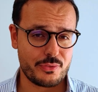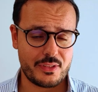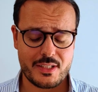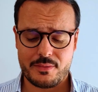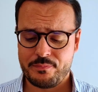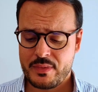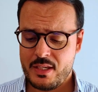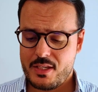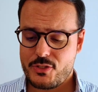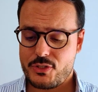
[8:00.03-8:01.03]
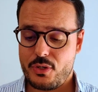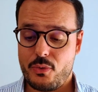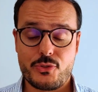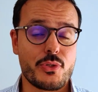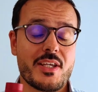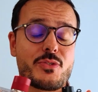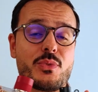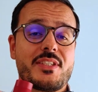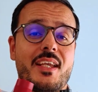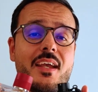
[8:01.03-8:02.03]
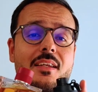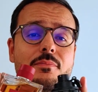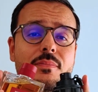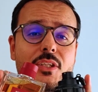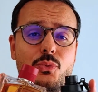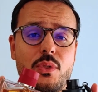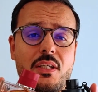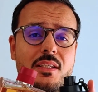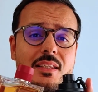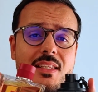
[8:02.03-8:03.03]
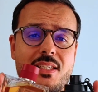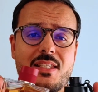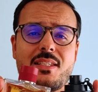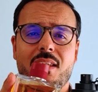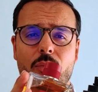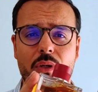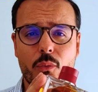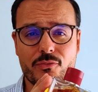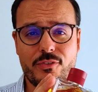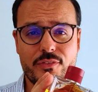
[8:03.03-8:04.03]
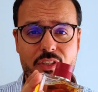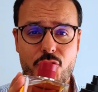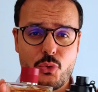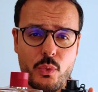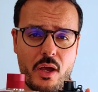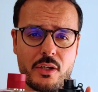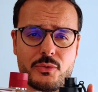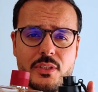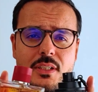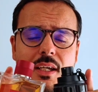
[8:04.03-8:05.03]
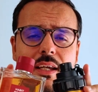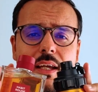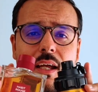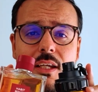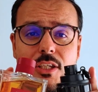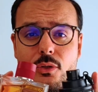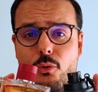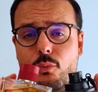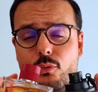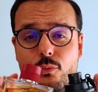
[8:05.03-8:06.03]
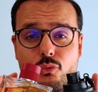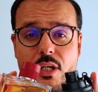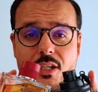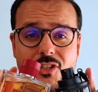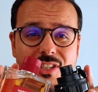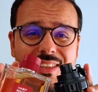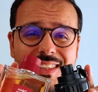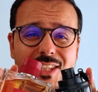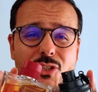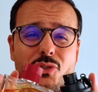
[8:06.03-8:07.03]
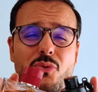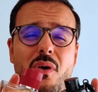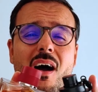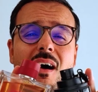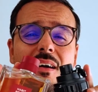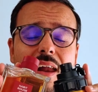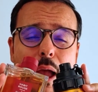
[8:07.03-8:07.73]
online. So yes, once again, between this 50 to 100 euro range, these two are